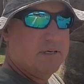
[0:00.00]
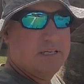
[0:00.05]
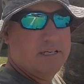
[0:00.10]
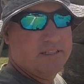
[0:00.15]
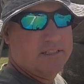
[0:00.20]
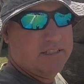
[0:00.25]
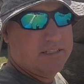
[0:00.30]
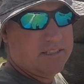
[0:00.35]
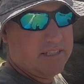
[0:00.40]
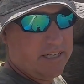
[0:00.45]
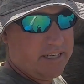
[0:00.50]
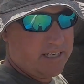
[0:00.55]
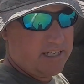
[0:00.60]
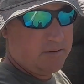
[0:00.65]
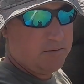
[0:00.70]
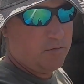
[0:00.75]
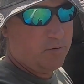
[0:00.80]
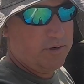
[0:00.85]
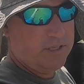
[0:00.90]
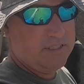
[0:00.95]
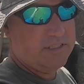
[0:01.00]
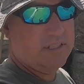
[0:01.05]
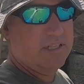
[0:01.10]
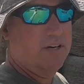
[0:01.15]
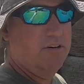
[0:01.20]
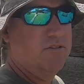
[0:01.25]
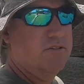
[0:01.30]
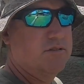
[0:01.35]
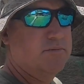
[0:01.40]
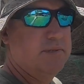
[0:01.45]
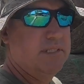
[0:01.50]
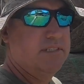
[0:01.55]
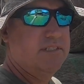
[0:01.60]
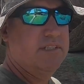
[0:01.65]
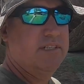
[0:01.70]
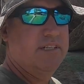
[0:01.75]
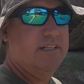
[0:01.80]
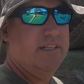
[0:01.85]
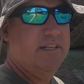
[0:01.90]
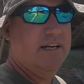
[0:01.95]
cut this hay a couple weeks ago and it's been
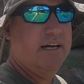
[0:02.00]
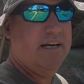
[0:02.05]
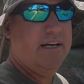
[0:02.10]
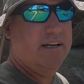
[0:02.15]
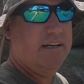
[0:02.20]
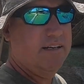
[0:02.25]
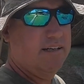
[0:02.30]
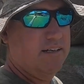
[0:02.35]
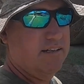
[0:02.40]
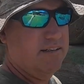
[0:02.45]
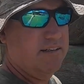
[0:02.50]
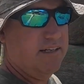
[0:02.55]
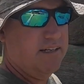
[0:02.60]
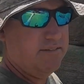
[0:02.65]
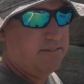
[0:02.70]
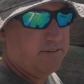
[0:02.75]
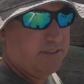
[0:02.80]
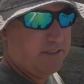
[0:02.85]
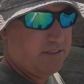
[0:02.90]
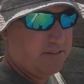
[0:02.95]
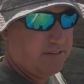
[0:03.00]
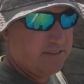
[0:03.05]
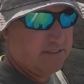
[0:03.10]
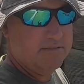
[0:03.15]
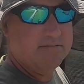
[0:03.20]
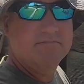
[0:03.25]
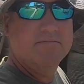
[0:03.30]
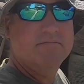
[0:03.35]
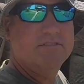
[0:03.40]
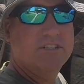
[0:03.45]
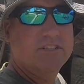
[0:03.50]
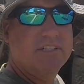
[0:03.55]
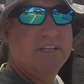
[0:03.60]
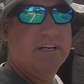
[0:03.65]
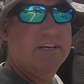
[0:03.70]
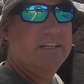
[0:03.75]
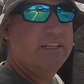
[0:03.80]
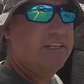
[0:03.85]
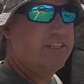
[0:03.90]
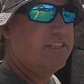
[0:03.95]
sitting in the hay field and just
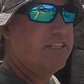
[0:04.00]
now getting a